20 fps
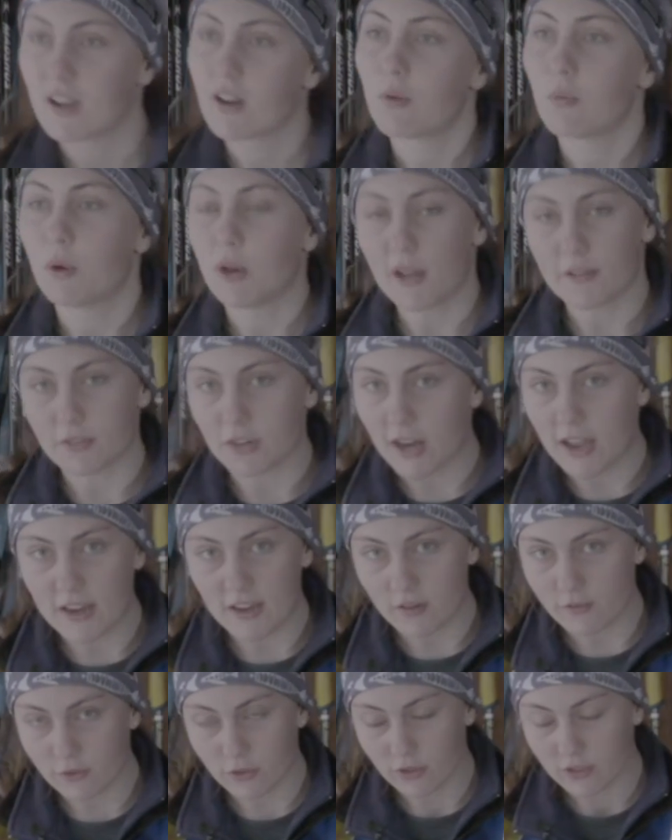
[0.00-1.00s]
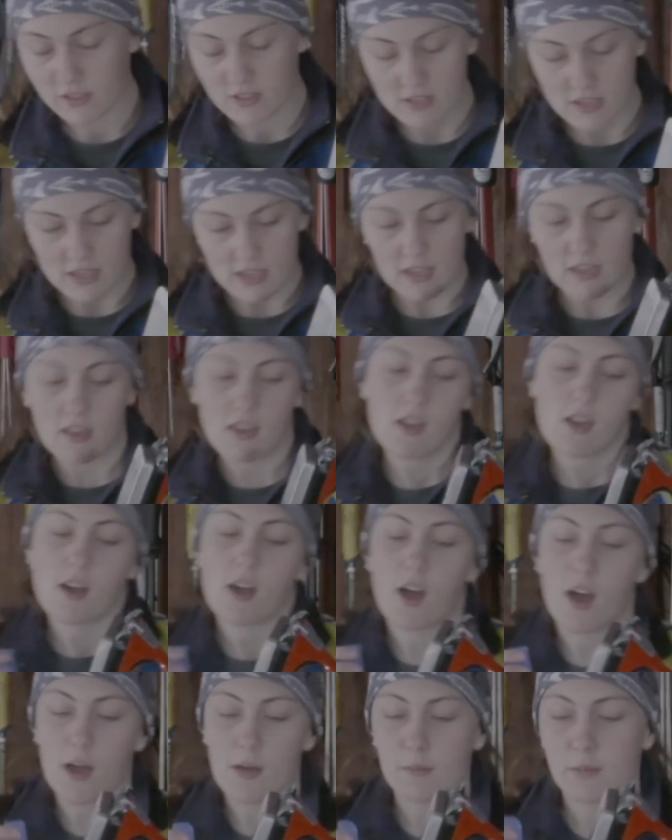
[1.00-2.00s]
whatever end of your ski.
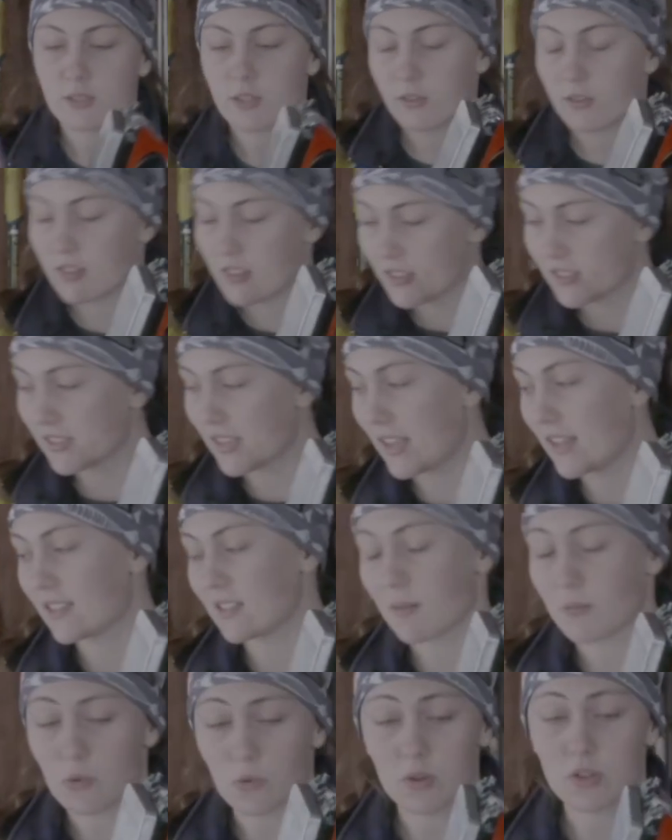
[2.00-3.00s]
So in this case, I'm going